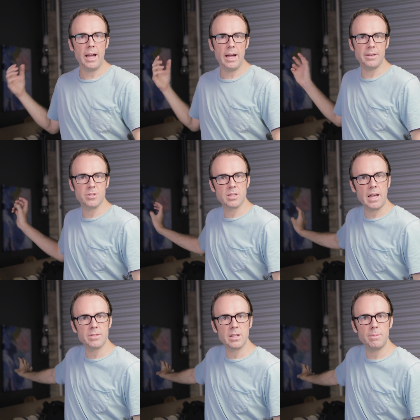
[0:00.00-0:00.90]
and just
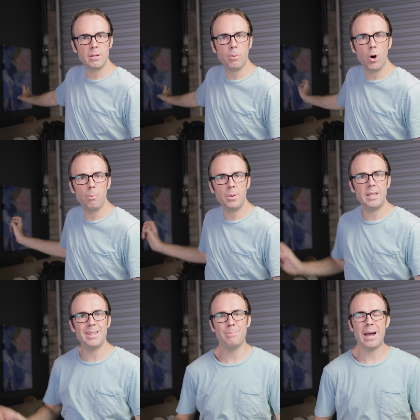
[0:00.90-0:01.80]
have something pop
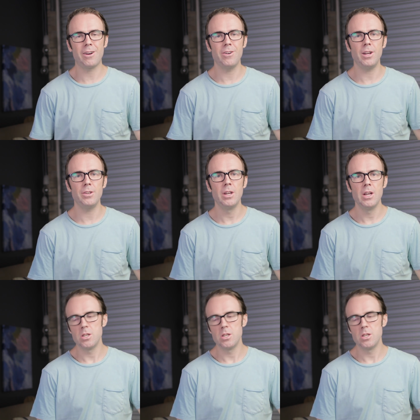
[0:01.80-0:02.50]
in the background.